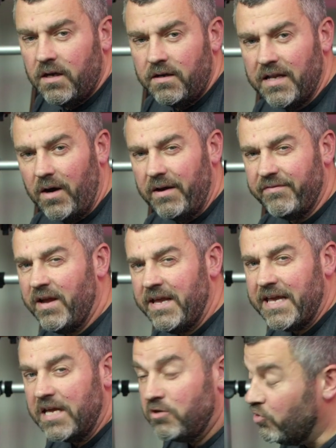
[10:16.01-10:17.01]
Now, if I
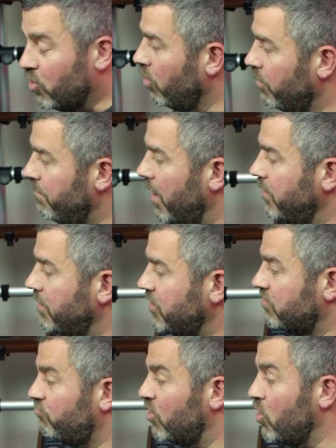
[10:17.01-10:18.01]
engage record mode and
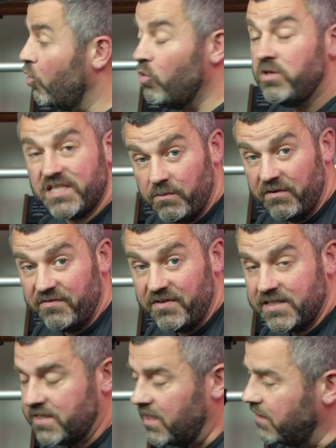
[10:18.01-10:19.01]
just record some of
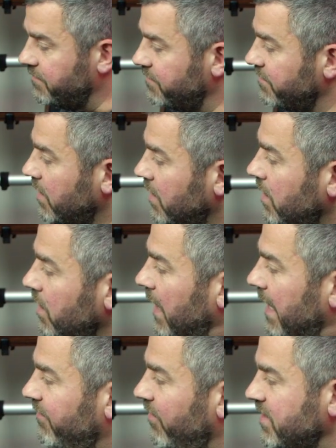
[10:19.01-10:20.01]
this stuff,
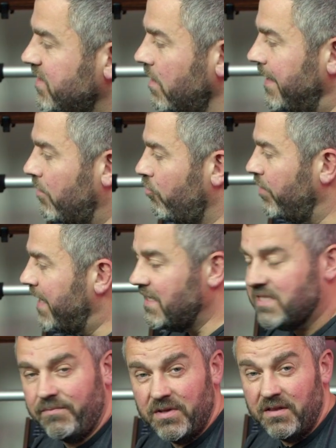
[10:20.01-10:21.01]
if I suddenly create
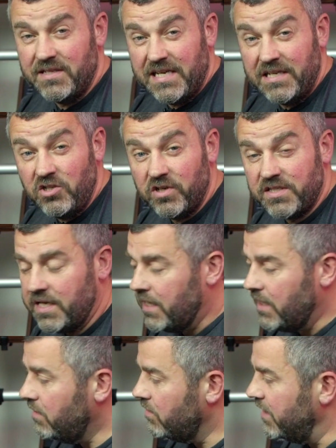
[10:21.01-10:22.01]
something that's
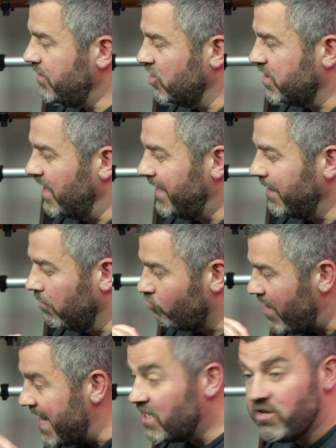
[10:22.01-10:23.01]
interesting, that is just a little
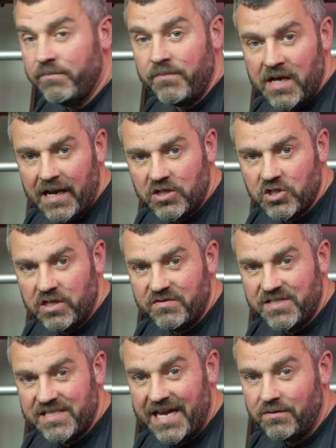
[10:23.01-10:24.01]
random collection
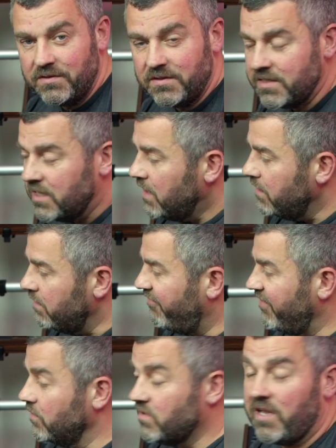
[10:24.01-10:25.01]
of sounds that
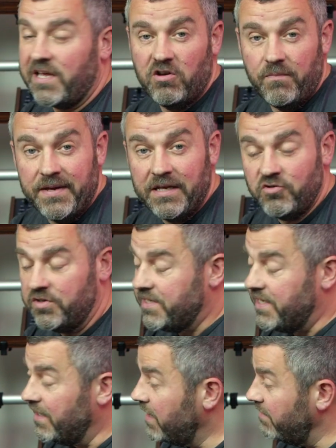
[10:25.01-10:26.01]
feels like it would be
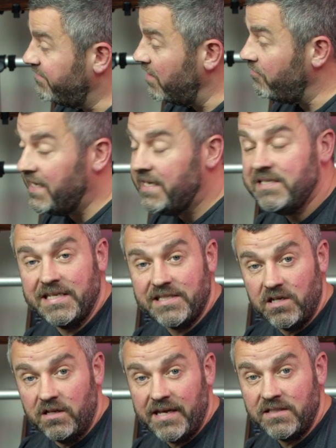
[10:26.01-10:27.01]
interesting, I could very easily
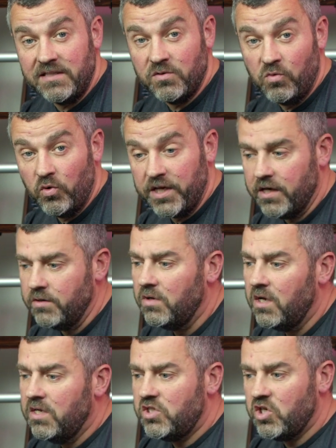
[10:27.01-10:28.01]
turn that into audio,
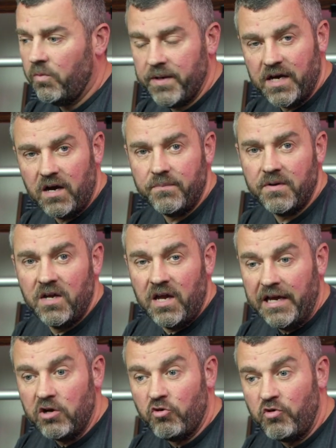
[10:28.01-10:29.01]
chop it up,
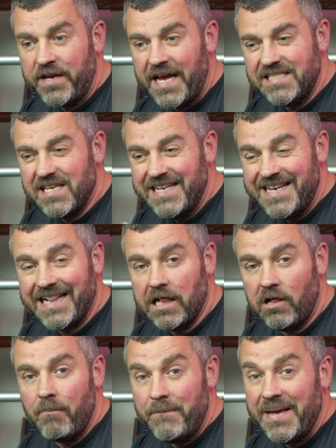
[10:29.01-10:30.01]
and create
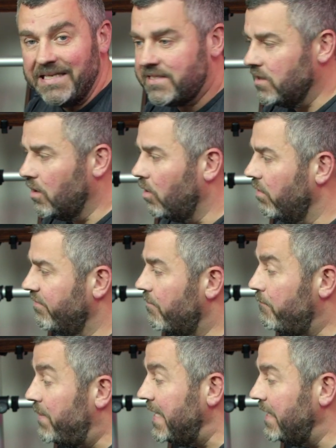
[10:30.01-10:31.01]
little bits of
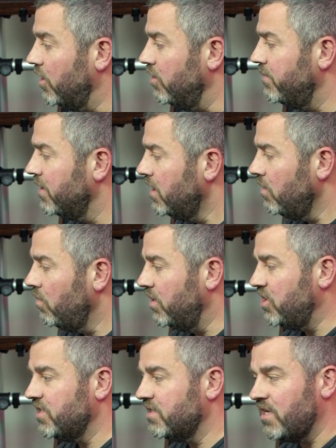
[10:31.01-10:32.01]
beat loop,
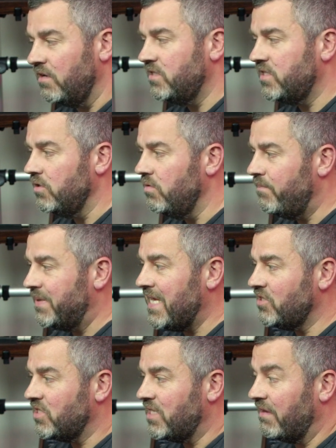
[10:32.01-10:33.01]
which is just going to
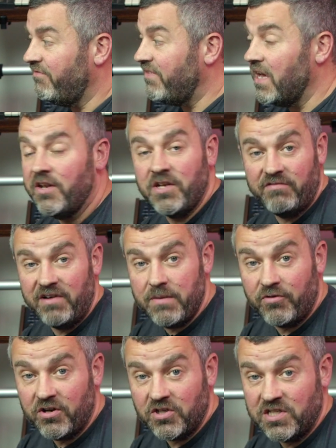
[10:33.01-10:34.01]
potentially fit under any
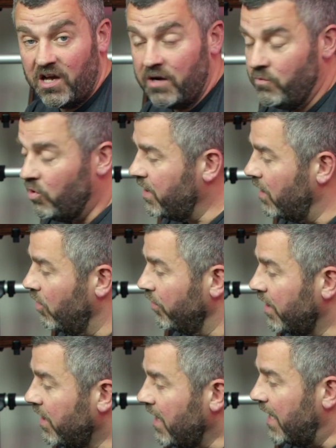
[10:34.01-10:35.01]
production that I'm working
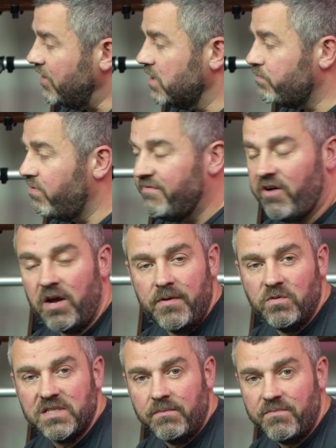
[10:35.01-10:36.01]
on and just provide me
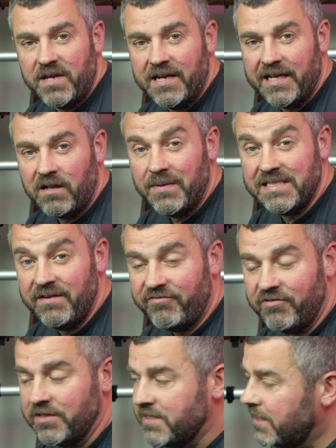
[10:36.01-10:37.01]
with something a little bit
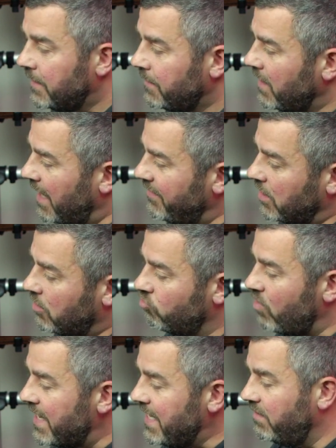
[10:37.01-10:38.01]
different. And the
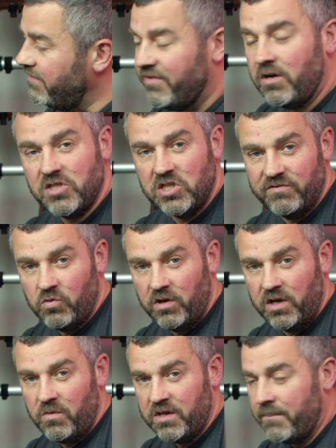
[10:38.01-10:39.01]
great advantage of
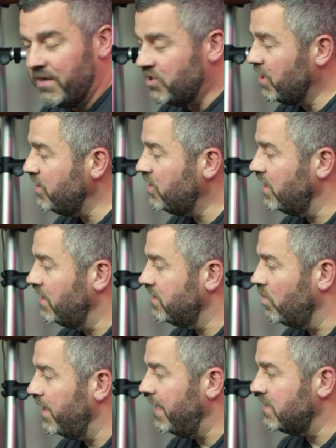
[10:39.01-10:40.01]
working with arpeggiation
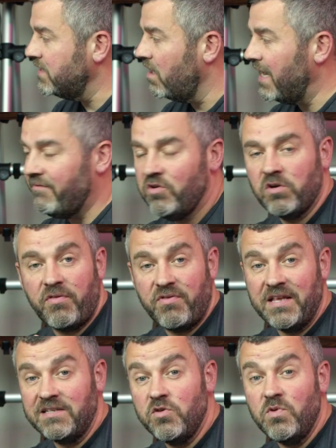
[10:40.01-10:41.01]
this way is that I haven't got to
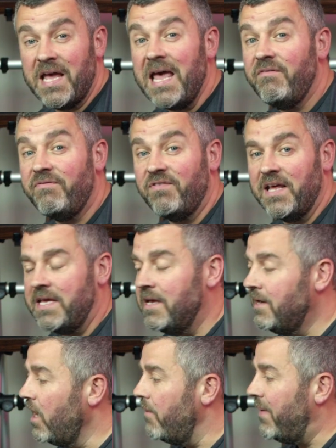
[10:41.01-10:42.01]
think too carefully
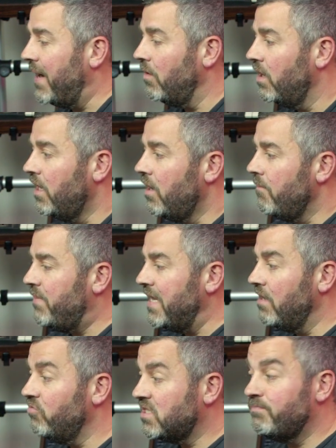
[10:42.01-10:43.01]
about
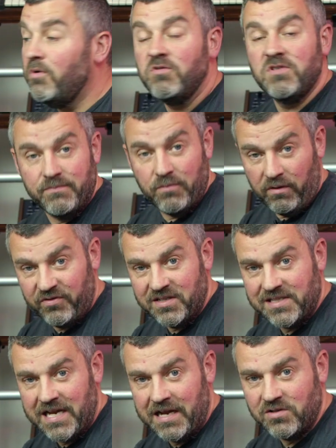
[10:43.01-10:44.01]
being responsible for the
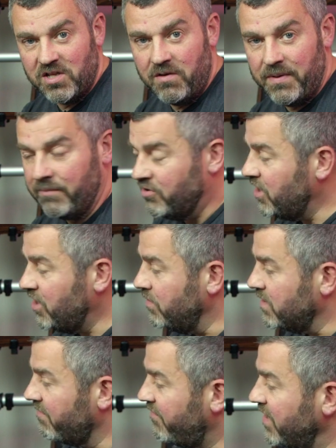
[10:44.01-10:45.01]
sounds that are being
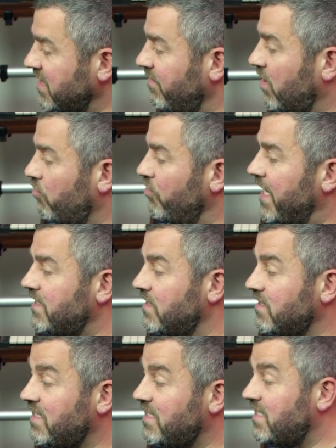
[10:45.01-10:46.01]
produced. I've effectively created
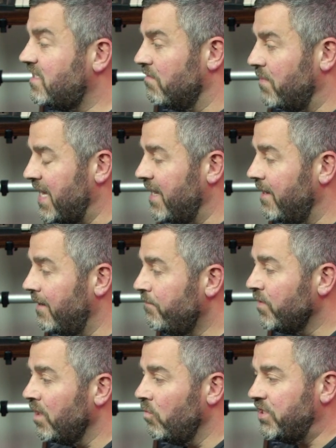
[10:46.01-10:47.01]
a system here
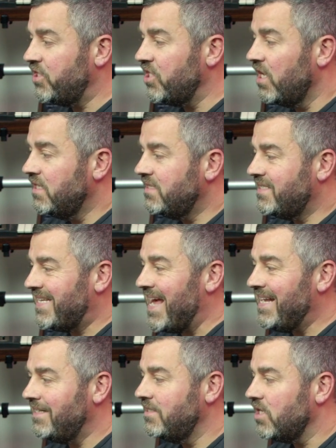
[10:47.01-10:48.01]
which
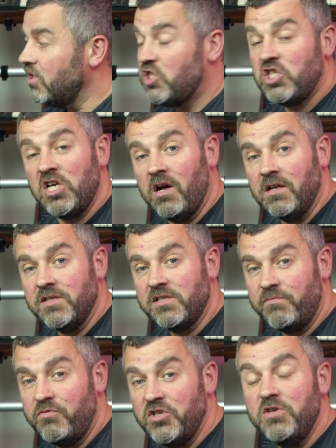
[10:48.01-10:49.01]
stands a chance
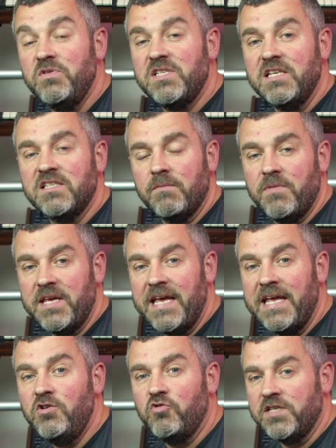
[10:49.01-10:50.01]
of producing something
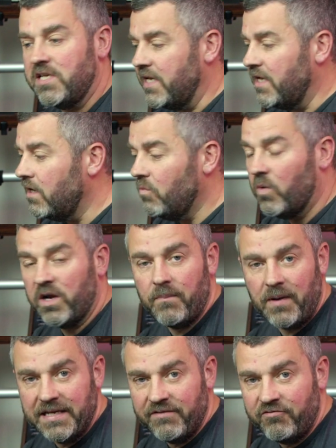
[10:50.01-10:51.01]
interesting when I
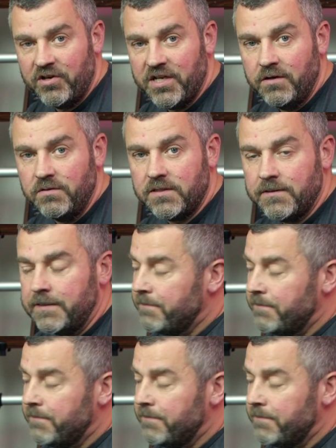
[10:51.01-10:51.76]
play different notes.